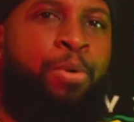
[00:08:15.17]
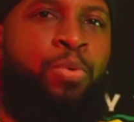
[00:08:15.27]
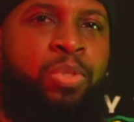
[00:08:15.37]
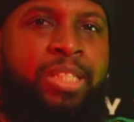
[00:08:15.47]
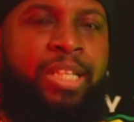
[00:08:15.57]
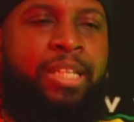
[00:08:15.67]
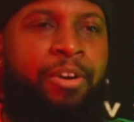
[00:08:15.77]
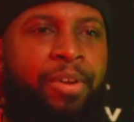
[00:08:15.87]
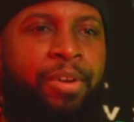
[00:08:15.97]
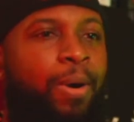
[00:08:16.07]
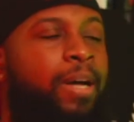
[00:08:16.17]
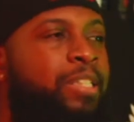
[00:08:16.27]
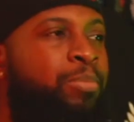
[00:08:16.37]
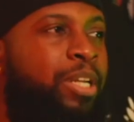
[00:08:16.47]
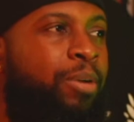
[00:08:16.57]
people will sit there and
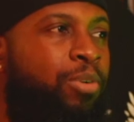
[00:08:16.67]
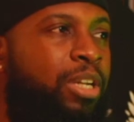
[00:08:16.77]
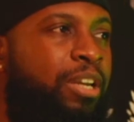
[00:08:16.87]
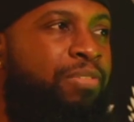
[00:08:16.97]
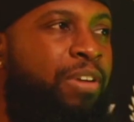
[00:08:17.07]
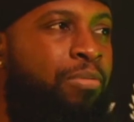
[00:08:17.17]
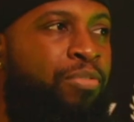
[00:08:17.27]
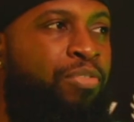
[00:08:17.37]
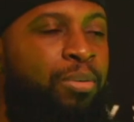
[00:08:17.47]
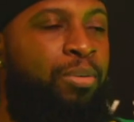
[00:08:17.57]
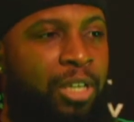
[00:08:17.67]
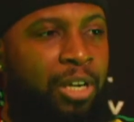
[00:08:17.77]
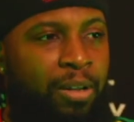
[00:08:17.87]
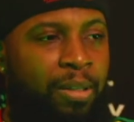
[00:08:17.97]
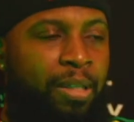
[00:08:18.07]
you ask them what their what their favorite
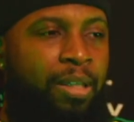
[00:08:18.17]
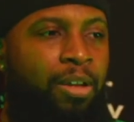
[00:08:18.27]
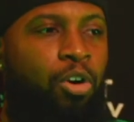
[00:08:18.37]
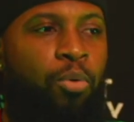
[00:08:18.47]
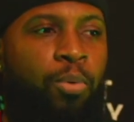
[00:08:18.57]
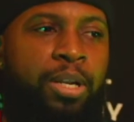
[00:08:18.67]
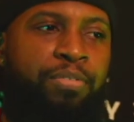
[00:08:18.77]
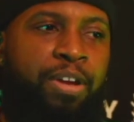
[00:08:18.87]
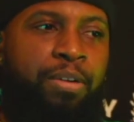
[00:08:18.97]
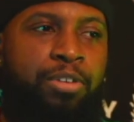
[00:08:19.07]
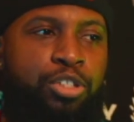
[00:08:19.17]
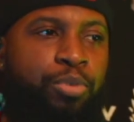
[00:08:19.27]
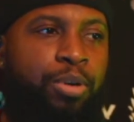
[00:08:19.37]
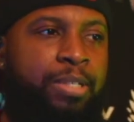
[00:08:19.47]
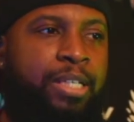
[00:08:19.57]
films are, or what their
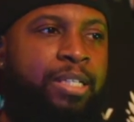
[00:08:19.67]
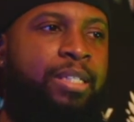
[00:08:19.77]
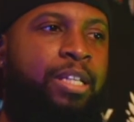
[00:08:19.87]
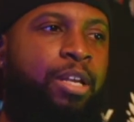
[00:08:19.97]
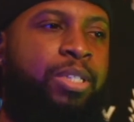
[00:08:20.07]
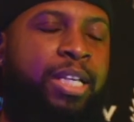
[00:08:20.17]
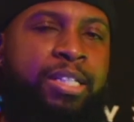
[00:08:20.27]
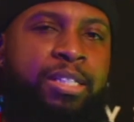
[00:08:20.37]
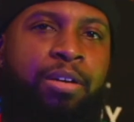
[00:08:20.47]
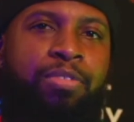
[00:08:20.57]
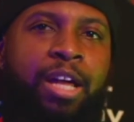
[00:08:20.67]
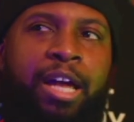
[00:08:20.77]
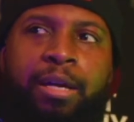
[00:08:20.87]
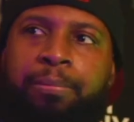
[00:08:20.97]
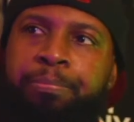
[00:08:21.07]
favorite script is, they'll say
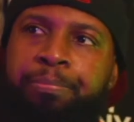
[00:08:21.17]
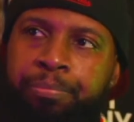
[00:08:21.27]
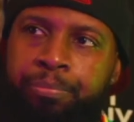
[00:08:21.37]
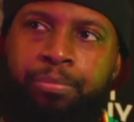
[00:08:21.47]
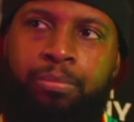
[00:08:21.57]
stuff like